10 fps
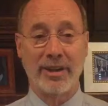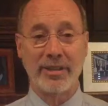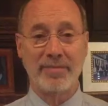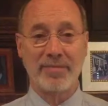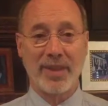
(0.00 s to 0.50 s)

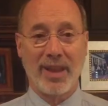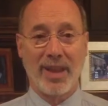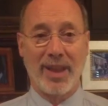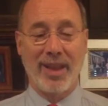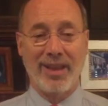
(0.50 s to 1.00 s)
Ready?
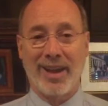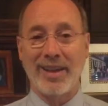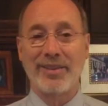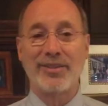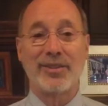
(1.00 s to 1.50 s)

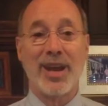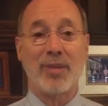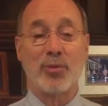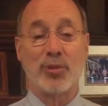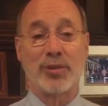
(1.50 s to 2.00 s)
Hi, this is
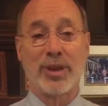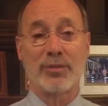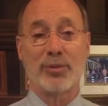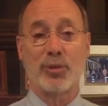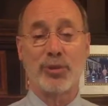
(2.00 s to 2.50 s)
Tom Wolf,
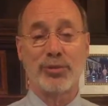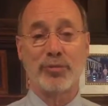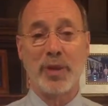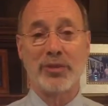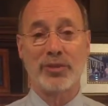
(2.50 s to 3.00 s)
Governor Wolf
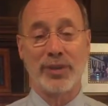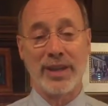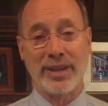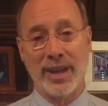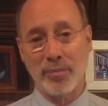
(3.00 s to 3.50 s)
of
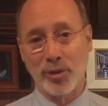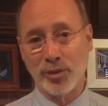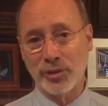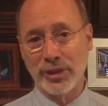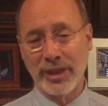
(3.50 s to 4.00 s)
Pennsylvania, and I'm
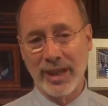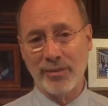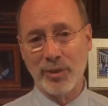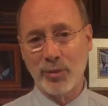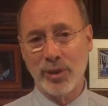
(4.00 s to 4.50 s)
urging
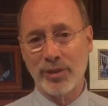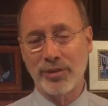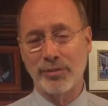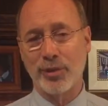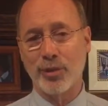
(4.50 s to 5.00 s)
everyone
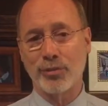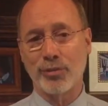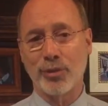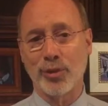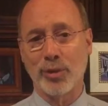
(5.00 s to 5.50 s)
to vote
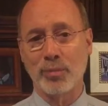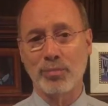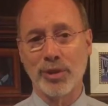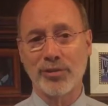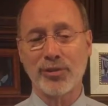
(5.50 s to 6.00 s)
for
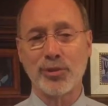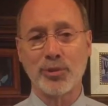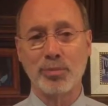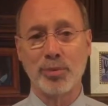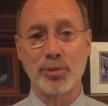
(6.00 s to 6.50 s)

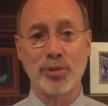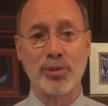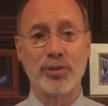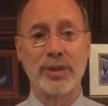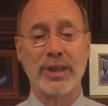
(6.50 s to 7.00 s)
Bristol
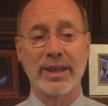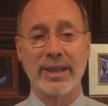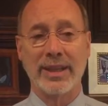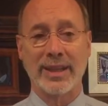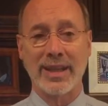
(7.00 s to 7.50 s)
Borough
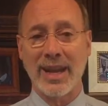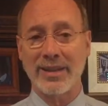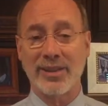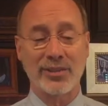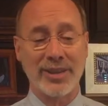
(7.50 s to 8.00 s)
in a
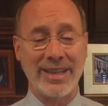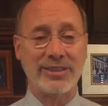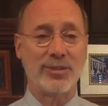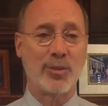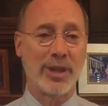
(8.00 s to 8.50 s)
contest, a
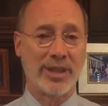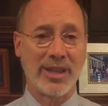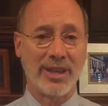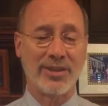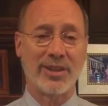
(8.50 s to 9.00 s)
nationwide
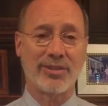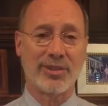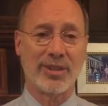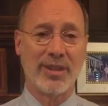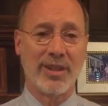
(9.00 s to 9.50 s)

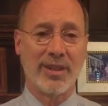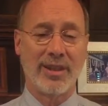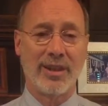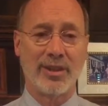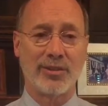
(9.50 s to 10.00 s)
contest,
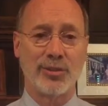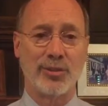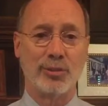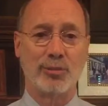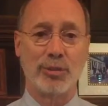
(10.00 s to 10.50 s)
uh,
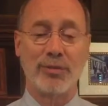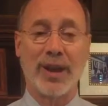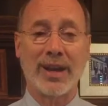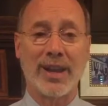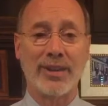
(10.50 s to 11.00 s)
to
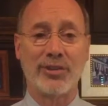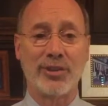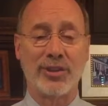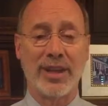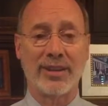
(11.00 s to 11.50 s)
revitalize
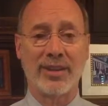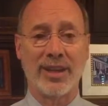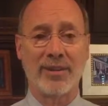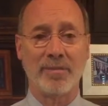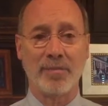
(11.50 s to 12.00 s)
their
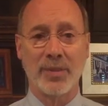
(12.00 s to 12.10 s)
downtown.